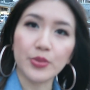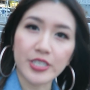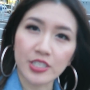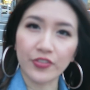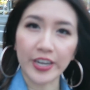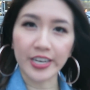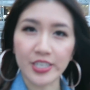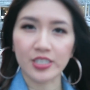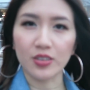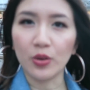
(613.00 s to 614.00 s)
so we just
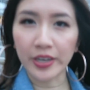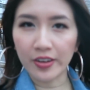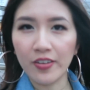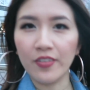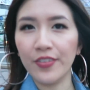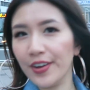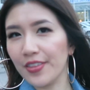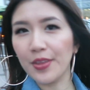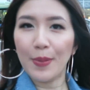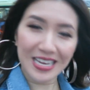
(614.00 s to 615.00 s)
finished one of
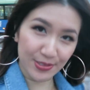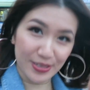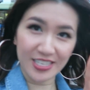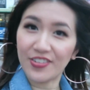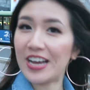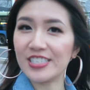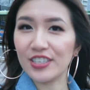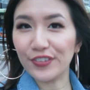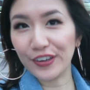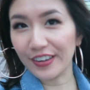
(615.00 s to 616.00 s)
the best meals I've had
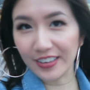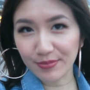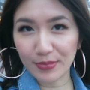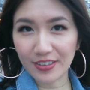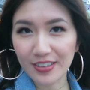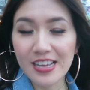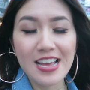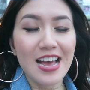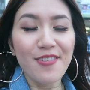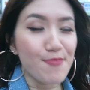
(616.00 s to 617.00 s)
so far.
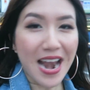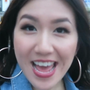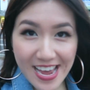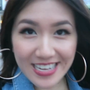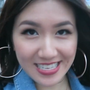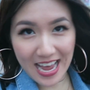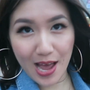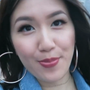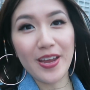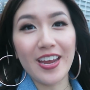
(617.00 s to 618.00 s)
Bele is
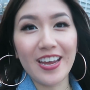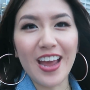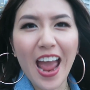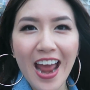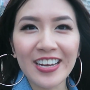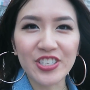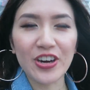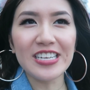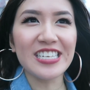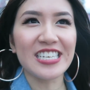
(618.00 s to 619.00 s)
happy, and it's
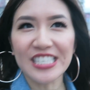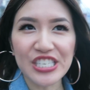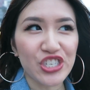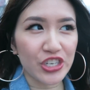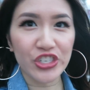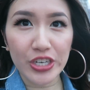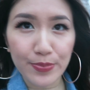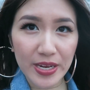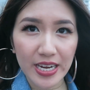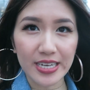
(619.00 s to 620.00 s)
crazy because the
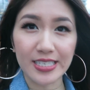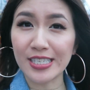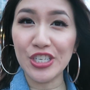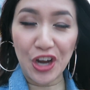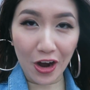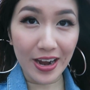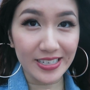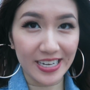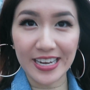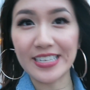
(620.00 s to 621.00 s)
sashimi does
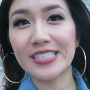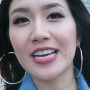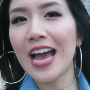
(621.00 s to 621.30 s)
not taste